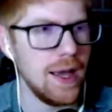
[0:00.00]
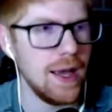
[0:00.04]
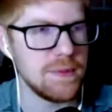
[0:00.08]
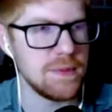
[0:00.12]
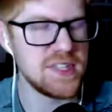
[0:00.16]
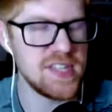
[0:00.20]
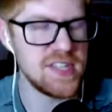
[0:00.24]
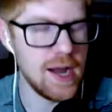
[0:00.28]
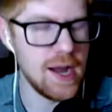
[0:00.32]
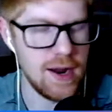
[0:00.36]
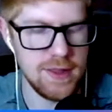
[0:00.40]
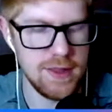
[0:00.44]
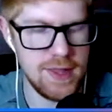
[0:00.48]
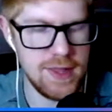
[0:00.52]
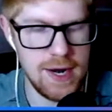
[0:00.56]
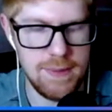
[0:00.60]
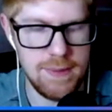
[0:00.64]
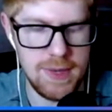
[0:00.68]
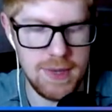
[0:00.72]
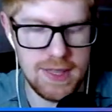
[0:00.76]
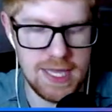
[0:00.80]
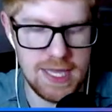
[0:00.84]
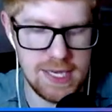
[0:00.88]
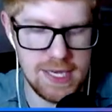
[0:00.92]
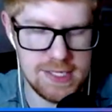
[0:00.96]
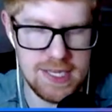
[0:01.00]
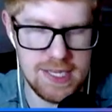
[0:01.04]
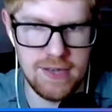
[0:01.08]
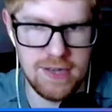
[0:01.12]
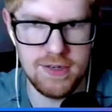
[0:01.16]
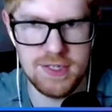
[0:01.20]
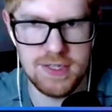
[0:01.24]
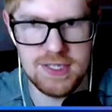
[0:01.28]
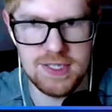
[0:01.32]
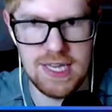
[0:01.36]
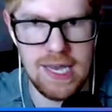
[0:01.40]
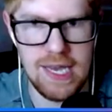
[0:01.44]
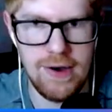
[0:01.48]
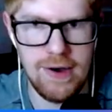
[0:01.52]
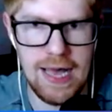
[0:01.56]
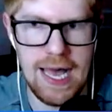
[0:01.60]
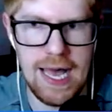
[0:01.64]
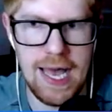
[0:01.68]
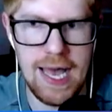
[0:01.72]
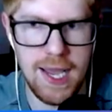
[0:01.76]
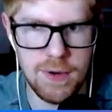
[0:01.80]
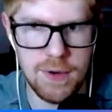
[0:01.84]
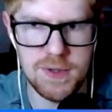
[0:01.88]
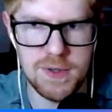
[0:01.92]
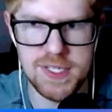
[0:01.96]
I'm sorry that I made that sound just now.
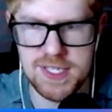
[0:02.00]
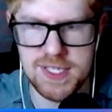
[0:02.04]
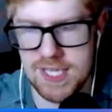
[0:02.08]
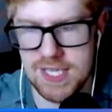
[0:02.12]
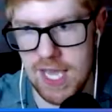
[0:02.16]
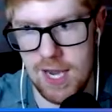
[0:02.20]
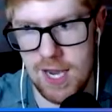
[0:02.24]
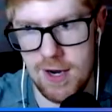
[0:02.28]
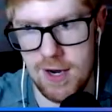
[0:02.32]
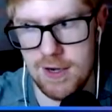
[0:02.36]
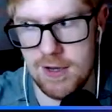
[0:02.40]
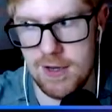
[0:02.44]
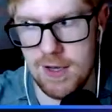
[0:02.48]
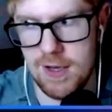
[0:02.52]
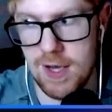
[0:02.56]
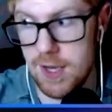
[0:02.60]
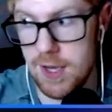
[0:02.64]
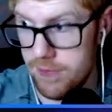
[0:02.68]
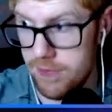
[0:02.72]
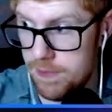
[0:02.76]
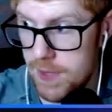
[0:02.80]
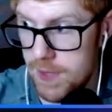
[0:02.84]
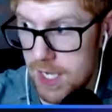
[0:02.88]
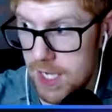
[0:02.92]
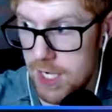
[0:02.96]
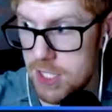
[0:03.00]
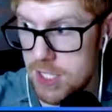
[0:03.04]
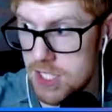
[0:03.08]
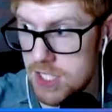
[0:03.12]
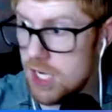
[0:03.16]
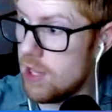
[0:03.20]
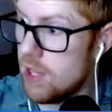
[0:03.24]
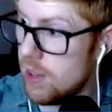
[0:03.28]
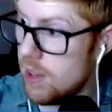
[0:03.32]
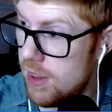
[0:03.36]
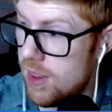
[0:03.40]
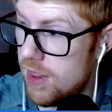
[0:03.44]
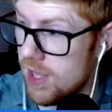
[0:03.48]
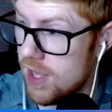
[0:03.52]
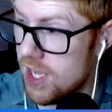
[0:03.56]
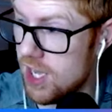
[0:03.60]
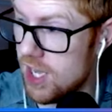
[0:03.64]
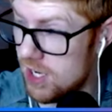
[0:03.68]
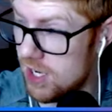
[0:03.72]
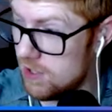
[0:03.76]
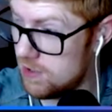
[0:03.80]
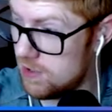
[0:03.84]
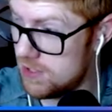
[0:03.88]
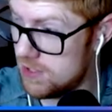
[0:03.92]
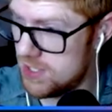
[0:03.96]
I was scared of Peach. The
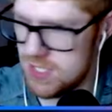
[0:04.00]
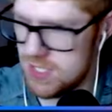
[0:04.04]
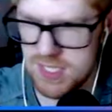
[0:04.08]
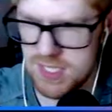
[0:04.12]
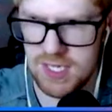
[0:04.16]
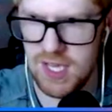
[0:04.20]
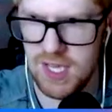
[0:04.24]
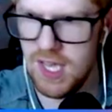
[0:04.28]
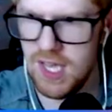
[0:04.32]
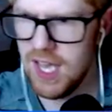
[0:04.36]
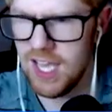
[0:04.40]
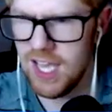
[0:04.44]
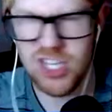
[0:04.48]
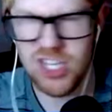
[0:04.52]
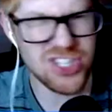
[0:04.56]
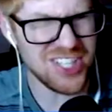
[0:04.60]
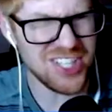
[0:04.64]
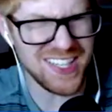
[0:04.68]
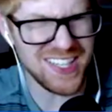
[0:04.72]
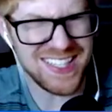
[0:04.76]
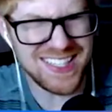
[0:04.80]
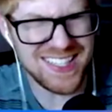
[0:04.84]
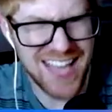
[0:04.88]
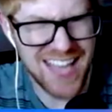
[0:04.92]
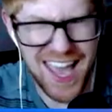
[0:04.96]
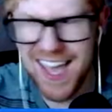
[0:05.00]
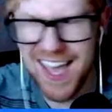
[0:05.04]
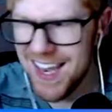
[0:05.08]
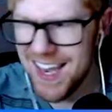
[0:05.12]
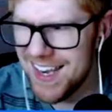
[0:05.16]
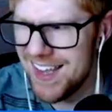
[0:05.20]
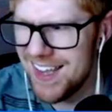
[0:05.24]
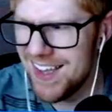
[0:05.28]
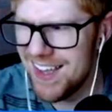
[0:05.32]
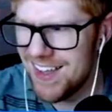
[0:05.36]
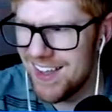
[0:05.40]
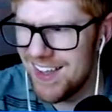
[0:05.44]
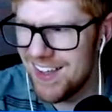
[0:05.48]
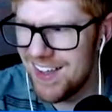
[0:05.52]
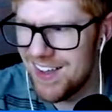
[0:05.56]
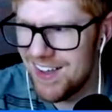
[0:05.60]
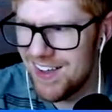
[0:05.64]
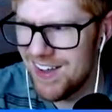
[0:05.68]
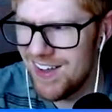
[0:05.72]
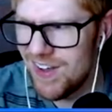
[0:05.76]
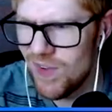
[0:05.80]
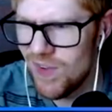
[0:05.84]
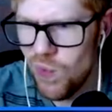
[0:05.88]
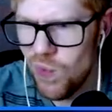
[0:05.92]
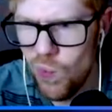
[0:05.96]
ghost? Is she dead?
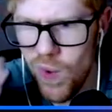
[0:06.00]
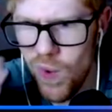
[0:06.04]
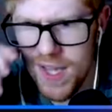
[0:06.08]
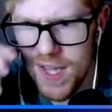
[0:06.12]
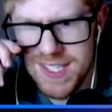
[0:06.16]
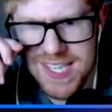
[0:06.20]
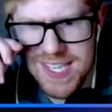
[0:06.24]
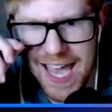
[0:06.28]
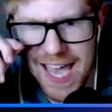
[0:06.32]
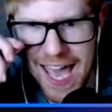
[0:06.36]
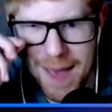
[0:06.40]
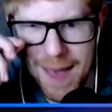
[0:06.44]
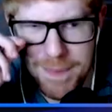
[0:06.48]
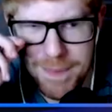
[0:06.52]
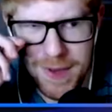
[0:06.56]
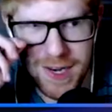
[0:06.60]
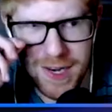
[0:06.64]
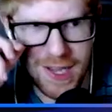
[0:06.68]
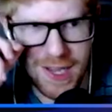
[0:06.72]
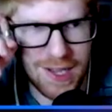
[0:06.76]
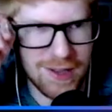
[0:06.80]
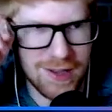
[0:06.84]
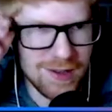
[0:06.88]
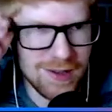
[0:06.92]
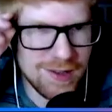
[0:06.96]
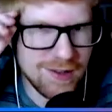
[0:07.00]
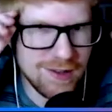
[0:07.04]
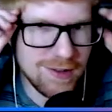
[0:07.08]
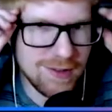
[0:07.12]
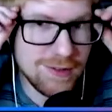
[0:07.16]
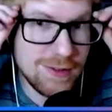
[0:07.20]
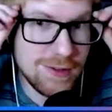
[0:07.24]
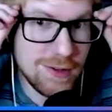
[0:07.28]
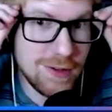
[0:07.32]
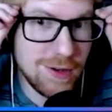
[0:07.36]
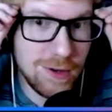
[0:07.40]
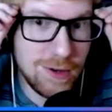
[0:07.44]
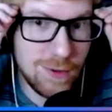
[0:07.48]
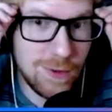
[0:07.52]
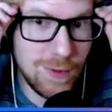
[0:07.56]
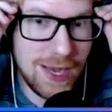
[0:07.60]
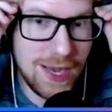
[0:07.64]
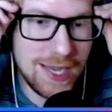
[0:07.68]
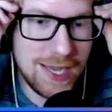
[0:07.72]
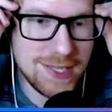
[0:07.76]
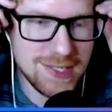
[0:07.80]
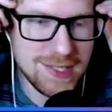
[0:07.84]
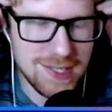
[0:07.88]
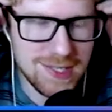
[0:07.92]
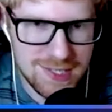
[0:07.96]
What's happening? Why
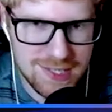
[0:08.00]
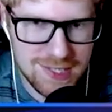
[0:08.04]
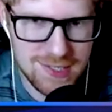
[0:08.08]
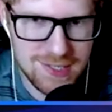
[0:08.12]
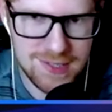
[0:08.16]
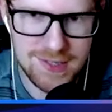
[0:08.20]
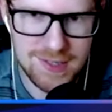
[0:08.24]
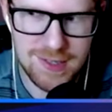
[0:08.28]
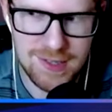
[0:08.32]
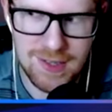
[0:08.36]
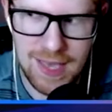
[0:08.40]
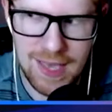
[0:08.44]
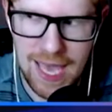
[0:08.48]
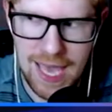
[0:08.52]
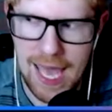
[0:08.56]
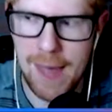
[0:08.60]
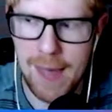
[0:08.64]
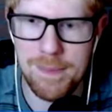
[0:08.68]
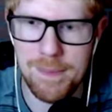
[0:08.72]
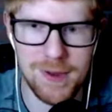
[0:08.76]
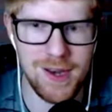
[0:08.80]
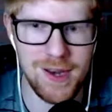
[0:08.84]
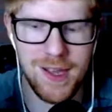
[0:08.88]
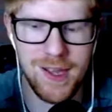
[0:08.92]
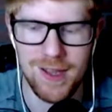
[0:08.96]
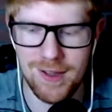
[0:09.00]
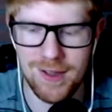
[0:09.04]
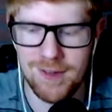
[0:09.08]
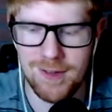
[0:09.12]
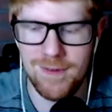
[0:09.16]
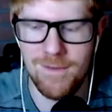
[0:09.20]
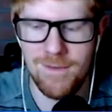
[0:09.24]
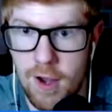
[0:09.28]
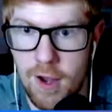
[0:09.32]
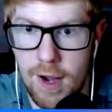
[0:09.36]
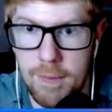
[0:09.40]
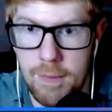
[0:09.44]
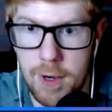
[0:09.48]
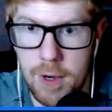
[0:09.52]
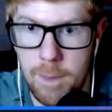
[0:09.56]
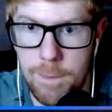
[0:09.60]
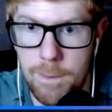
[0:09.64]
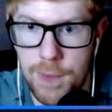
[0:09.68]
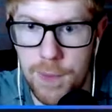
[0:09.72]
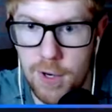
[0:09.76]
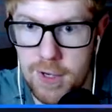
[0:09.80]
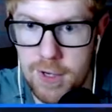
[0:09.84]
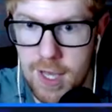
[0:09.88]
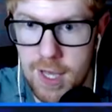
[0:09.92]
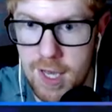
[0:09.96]
is this happening? All right, I'm going
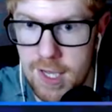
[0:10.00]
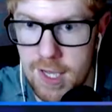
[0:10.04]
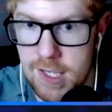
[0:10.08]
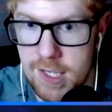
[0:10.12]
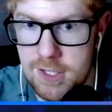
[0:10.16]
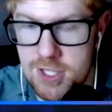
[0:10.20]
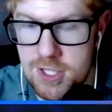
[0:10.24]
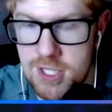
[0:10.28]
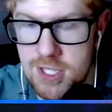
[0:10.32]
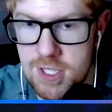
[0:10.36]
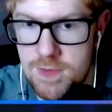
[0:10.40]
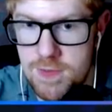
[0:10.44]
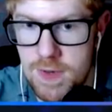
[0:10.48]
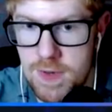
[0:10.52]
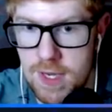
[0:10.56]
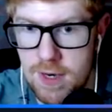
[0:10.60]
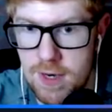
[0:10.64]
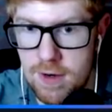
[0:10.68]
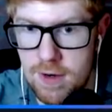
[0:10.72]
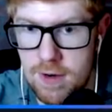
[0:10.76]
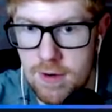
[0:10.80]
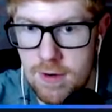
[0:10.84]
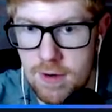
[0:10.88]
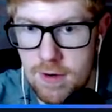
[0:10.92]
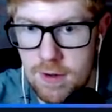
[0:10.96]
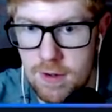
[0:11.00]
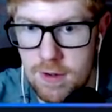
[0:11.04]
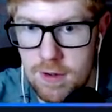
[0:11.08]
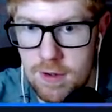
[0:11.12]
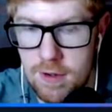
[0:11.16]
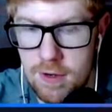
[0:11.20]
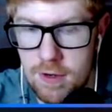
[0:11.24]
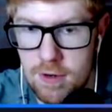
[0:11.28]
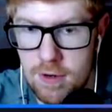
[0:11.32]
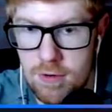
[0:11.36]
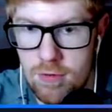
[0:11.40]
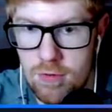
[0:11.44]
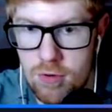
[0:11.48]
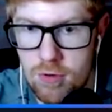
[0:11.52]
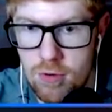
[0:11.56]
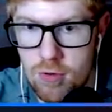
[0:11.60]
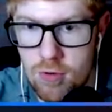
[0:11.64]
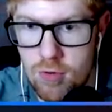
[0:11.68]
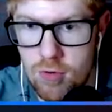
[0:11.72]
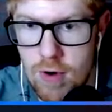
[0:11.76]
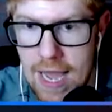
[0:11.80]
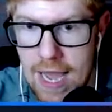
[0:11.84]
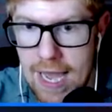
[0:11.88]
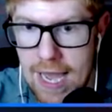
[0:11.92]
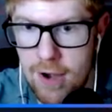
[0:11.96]
to book it because she's been
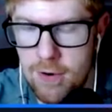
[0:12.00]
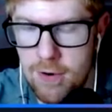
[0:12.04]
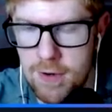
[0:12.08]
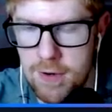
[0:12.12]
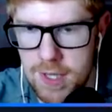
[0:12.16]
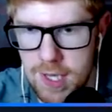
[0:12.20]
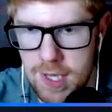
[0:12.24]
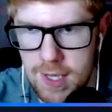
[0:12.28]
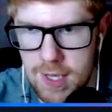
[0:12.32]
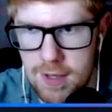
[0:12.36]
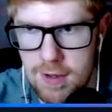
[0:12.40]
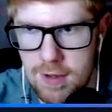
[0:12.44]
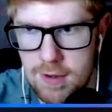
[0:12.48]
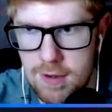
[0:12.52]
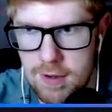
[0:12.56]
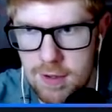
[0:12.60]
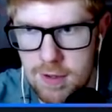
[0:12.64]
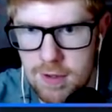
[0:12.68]
rowdy.